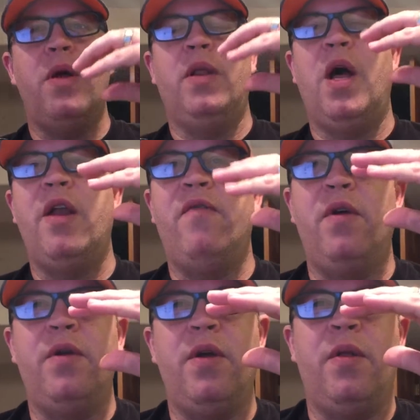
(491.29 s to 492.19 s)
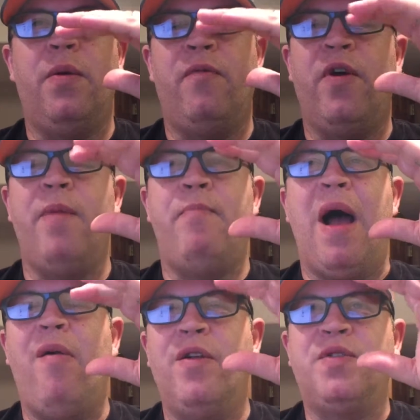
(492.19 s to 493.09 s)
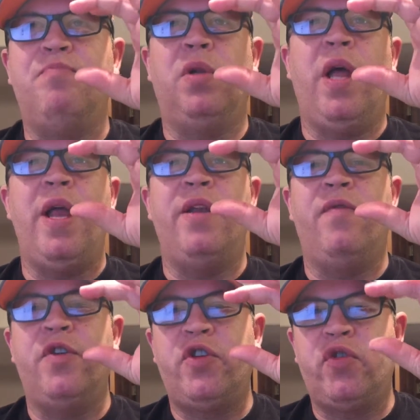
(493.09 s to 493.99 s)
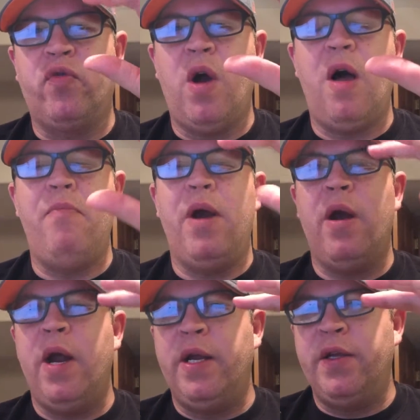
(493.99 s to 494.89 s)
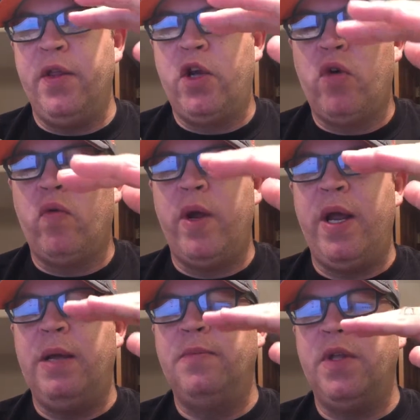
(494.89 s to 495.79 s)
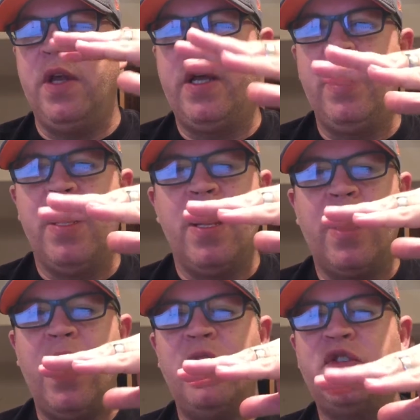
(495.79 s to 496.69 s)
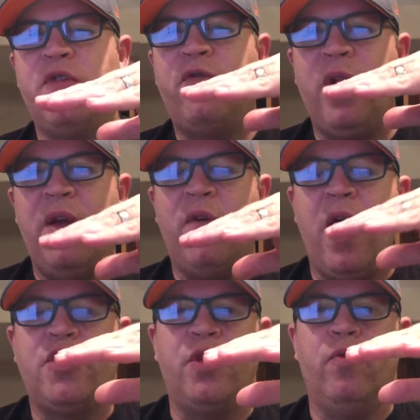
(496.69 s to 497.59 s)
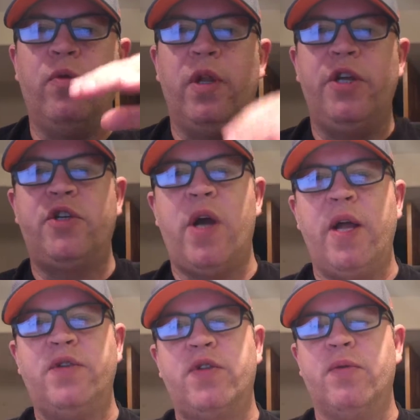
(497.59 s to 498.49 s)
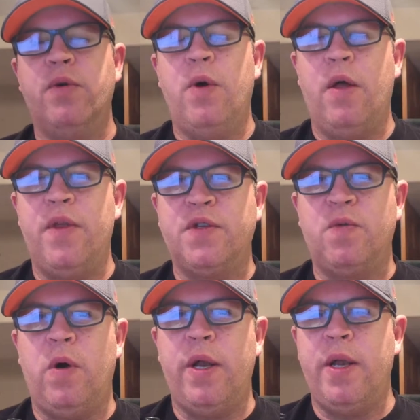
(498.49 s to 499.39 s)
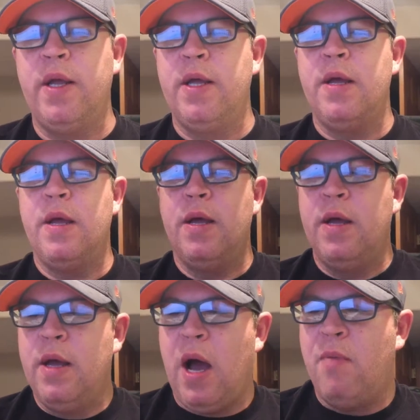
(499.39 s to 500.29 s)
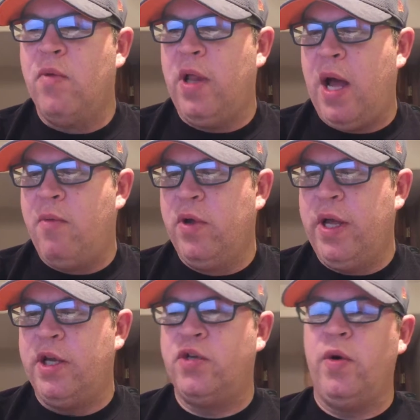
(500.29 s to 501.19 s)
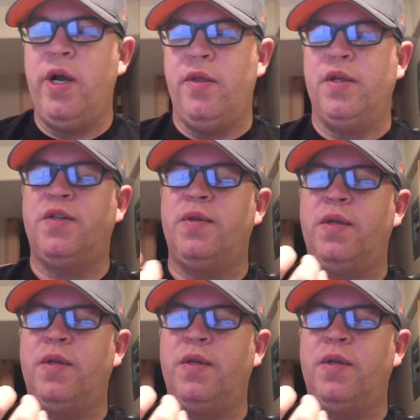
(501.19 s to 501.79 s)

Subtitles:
a very balanced blend of the strawberry and the creams, and the custard flavor actually really shines through on this one. I really enjoyed in this